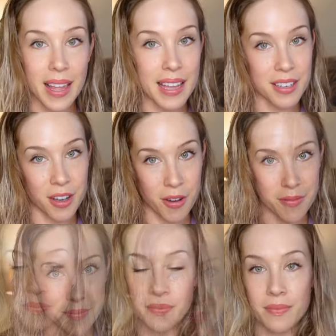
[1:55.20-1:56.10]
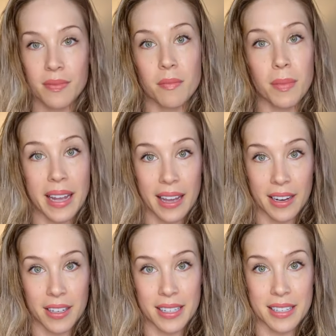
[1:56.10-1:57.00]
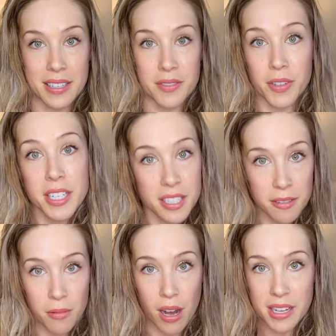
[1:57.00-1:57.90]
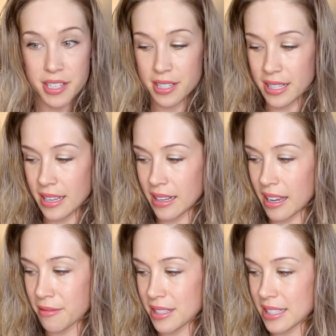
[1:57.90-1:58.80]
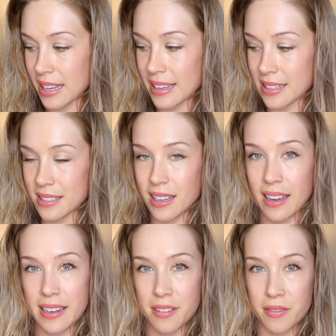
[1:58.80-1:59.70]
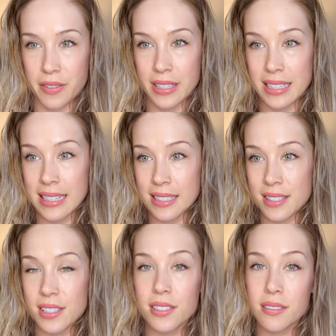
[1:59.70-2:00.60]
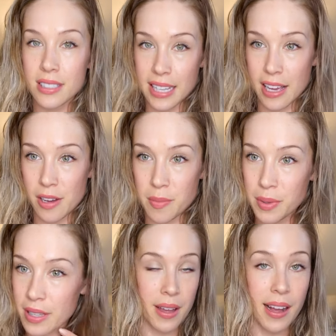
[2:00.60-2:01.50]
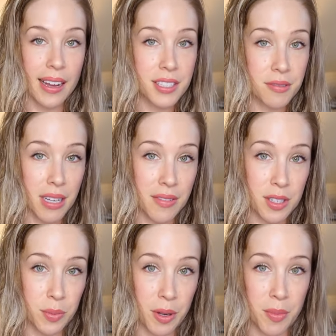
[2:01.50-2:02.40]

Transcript: and a comb. My hair is freshly washed and I would say it is kind of still damp. I do have a spray